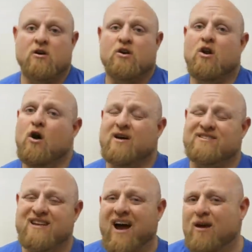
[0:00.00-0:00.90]
You know,
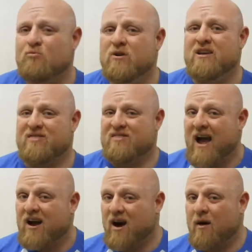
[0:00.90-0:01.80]
it's not really
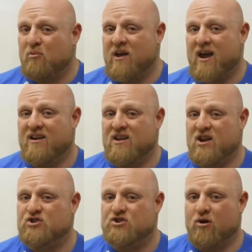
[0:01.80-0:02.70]
that complicated to
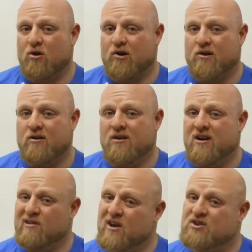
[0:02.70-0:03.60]
get stronger
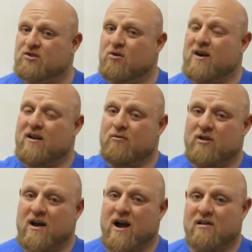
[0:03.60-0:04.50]
unless you're already at a
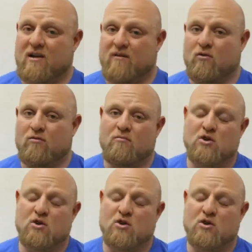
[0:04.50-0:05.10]
really high level.